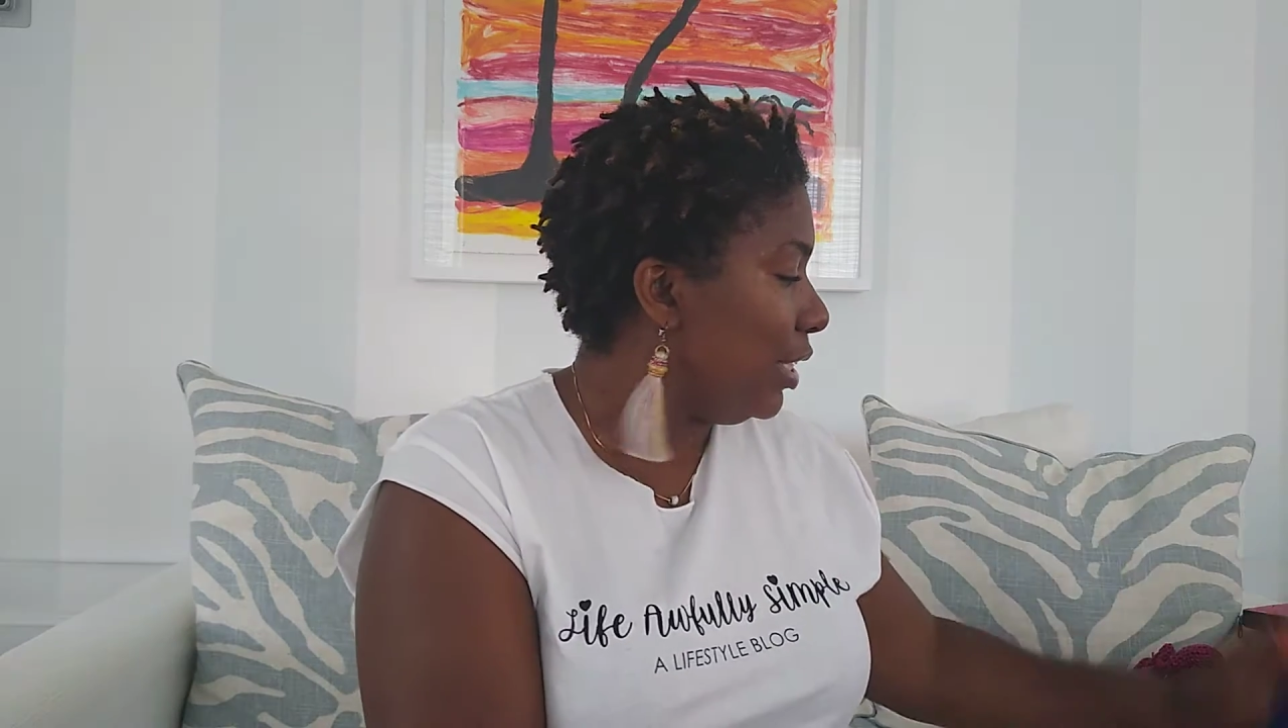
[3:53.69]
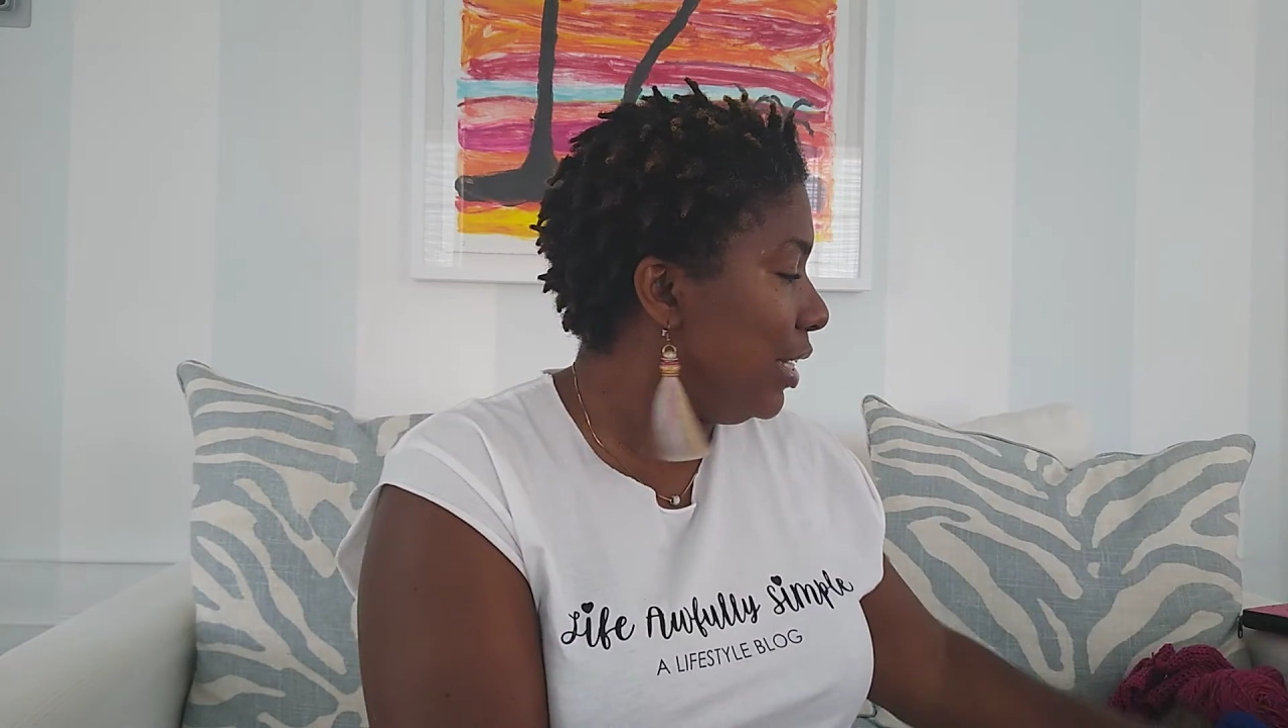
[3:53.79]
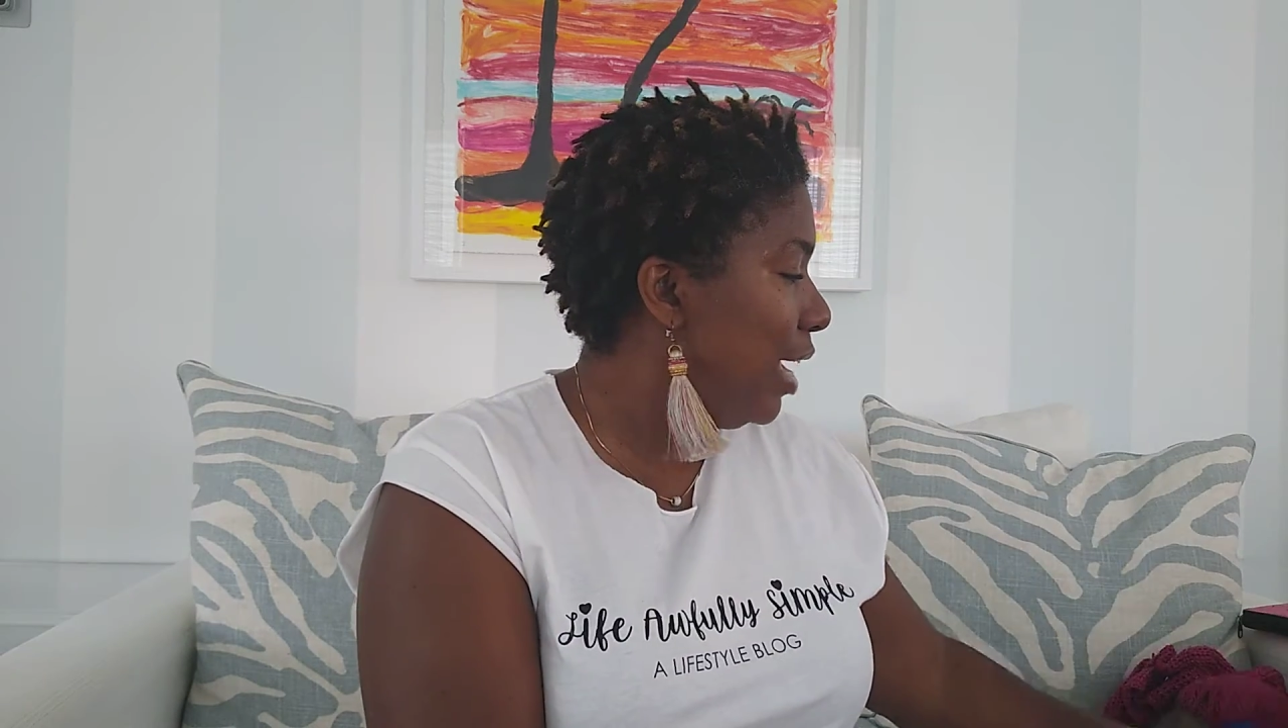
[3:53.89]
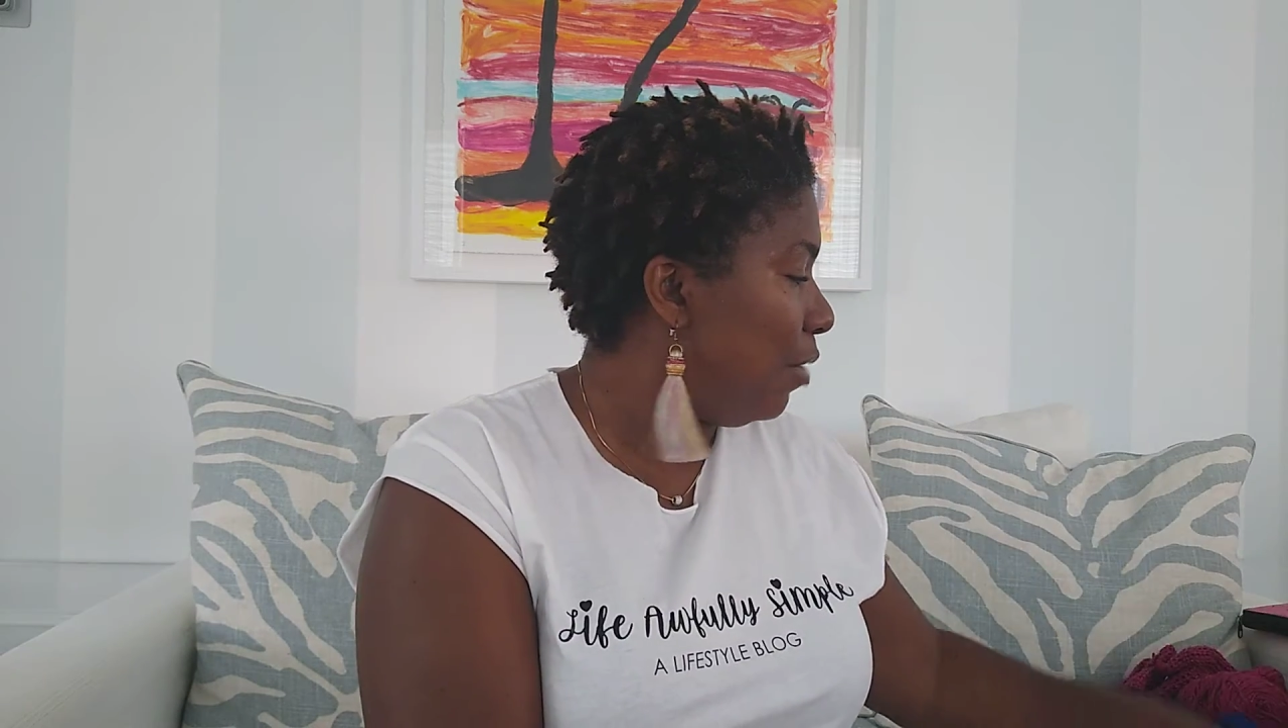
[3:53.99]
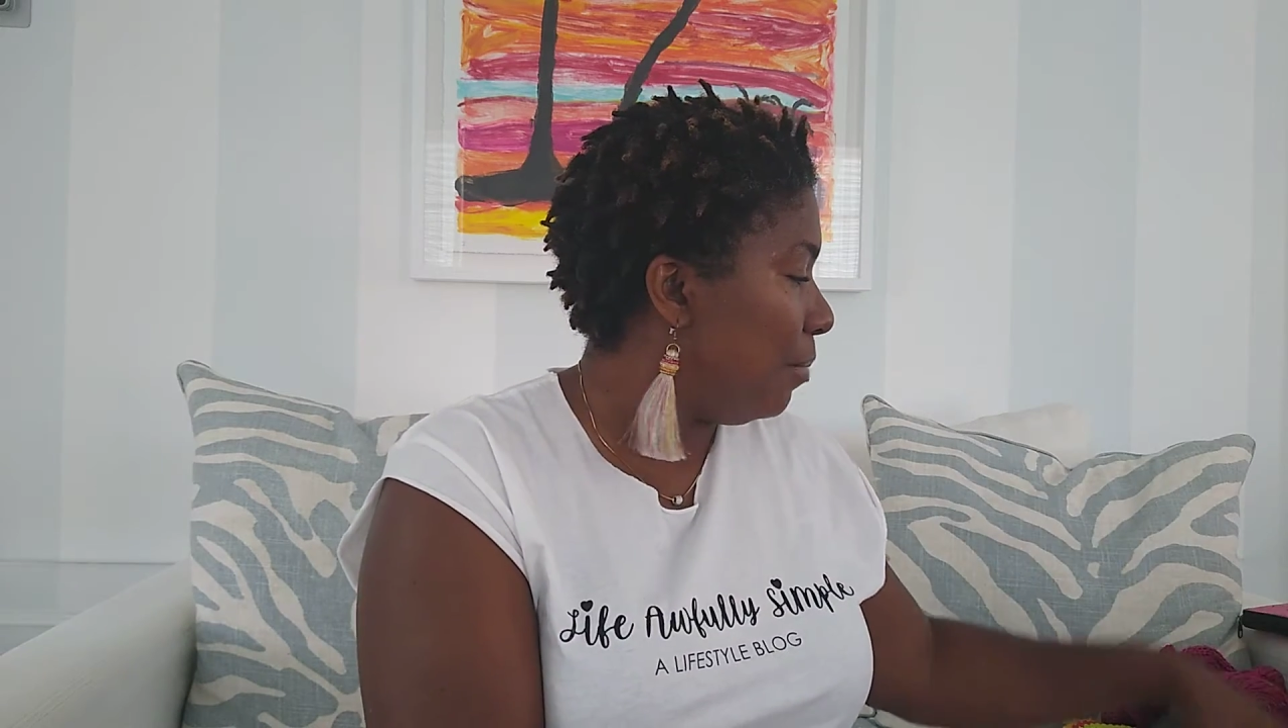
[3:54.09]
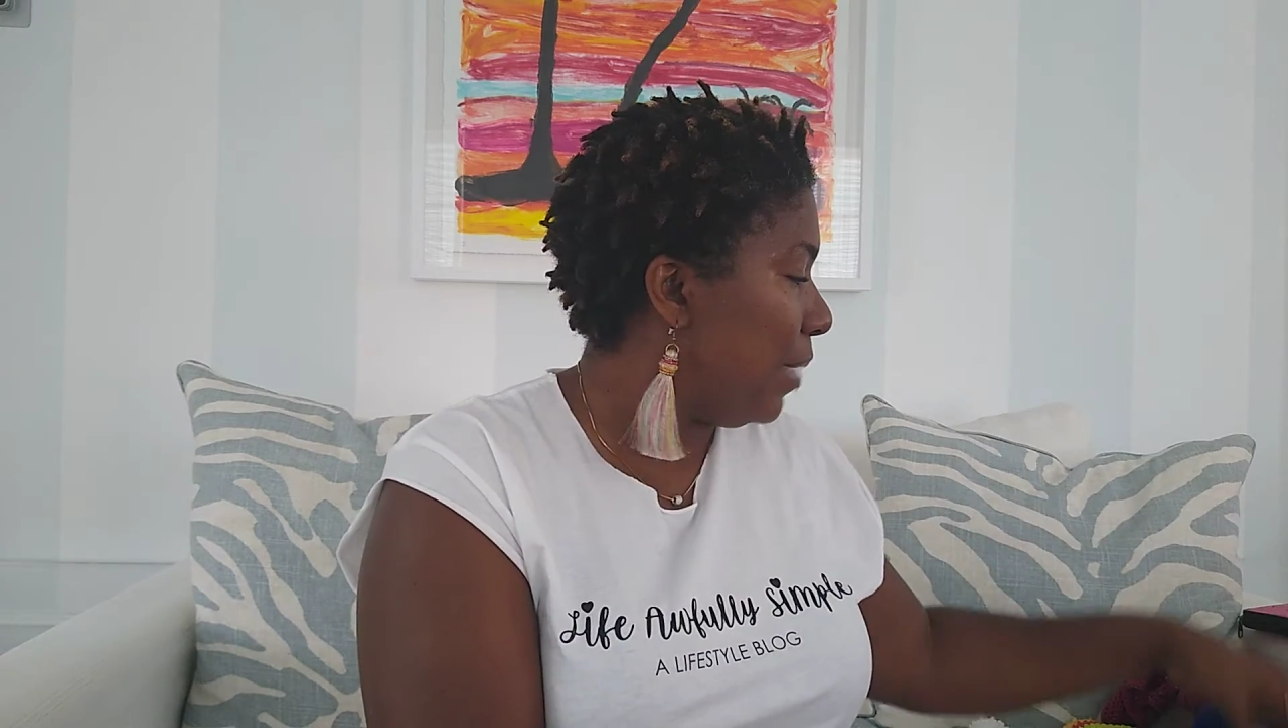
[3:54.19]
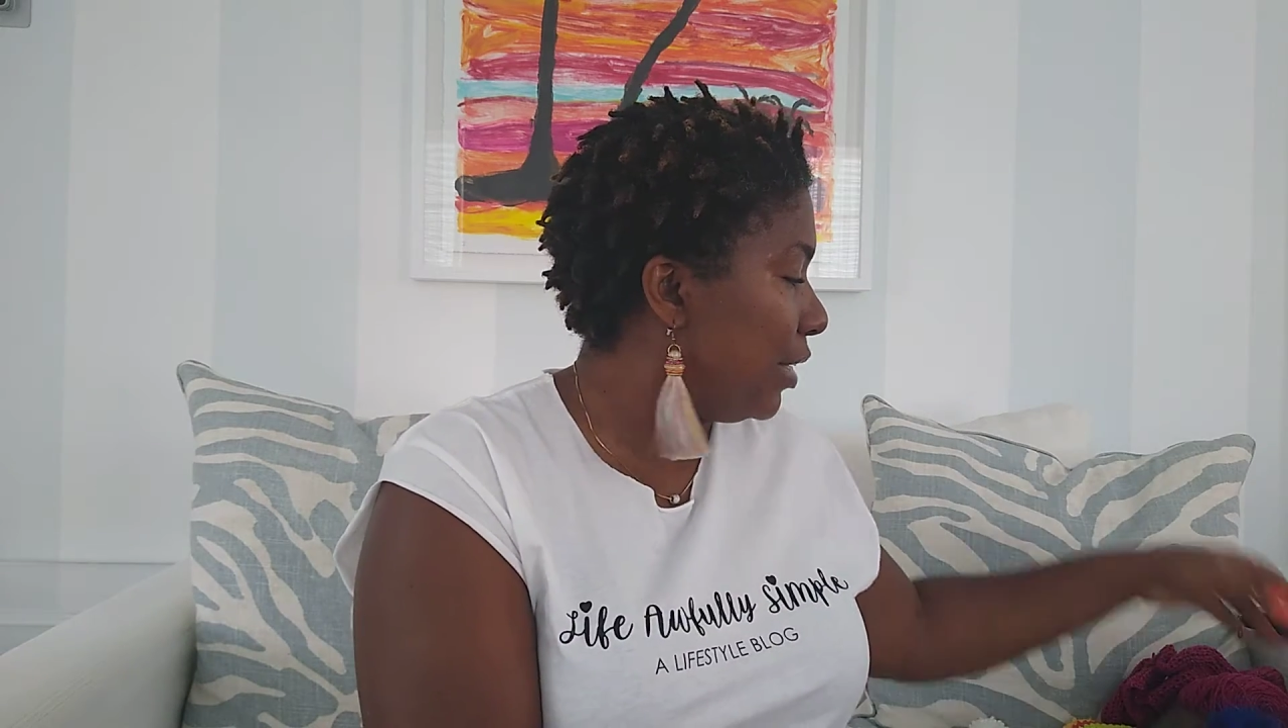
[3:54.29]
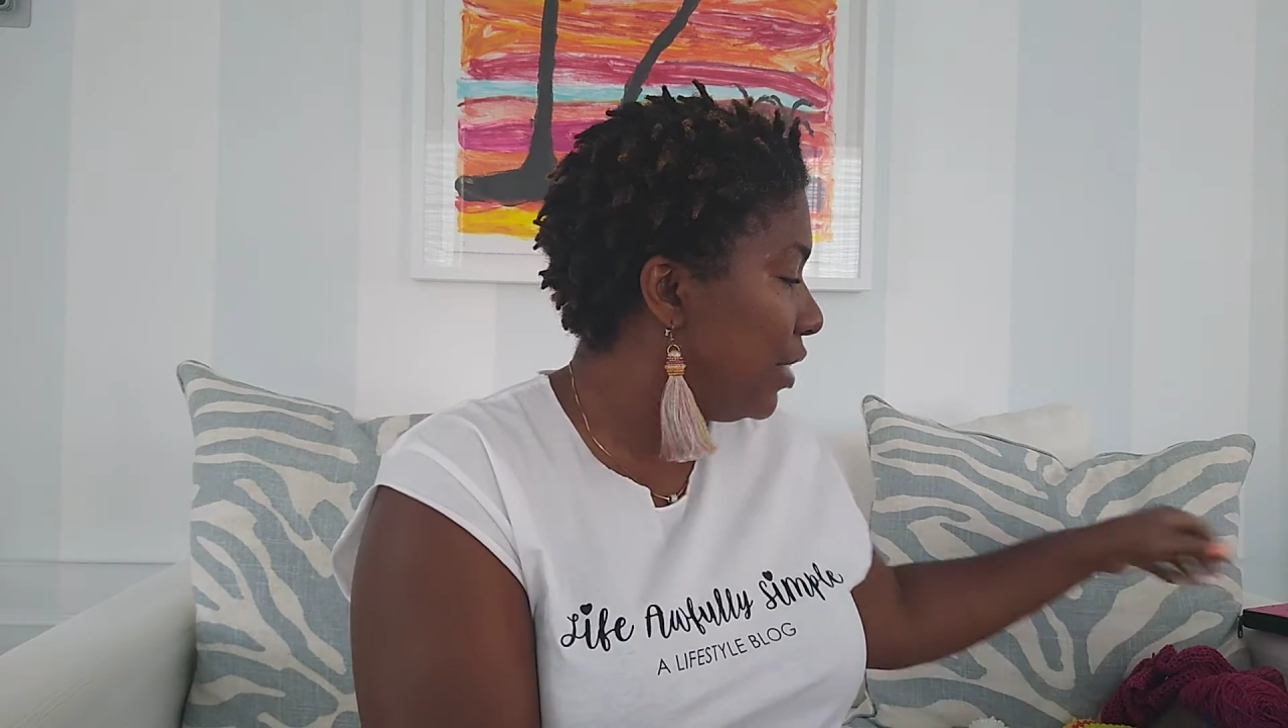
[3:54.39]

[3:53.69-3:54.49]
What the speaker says: Now, my